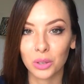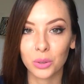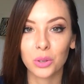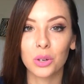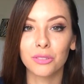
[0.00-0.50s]

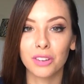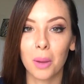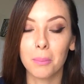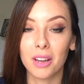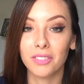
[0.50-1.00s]
cuticle
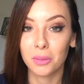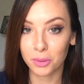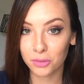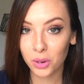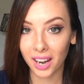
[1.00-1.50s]
from buffing
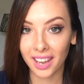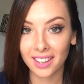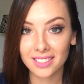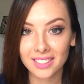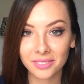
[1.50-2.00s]

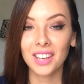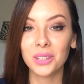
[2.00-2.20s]
beforehand.